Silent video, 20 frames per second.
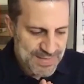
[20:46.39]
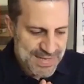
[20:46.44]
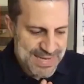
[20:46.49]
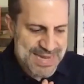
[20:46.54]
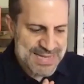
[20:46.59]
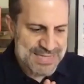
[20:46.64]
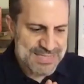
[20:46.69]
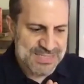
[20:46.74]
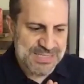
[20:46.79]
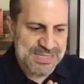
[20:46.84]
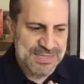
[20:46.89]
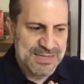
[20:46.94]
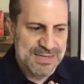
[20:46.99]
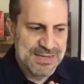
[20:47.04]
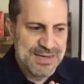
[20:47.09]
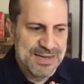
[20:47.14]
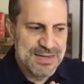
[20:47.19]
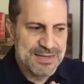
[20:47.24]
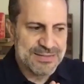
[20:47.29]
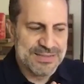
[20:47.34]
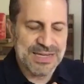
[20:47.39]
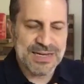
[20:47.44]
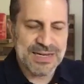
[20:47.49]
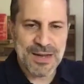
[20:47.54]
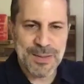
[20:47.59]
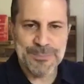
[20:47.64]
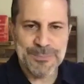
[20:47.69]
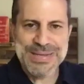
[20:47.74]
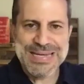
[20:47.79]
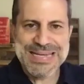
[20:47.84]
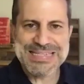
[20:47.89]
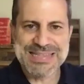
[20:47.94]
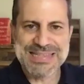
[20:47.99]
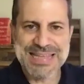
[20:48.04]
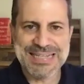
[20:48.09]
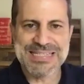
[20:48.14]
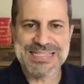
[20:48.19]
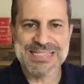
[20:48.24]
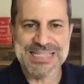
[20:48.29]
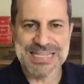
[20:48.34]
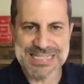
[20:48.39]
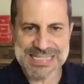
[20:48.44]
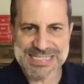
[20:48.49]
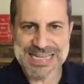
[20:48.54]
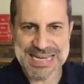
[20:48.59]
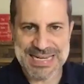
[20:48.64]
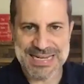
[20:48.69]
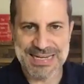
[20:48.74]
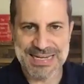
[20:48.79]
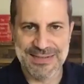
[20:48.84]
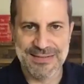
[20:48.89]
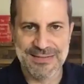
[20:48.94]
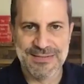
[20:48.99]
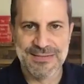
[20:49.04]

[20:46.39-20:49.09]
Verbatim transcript: is the companies that succeeded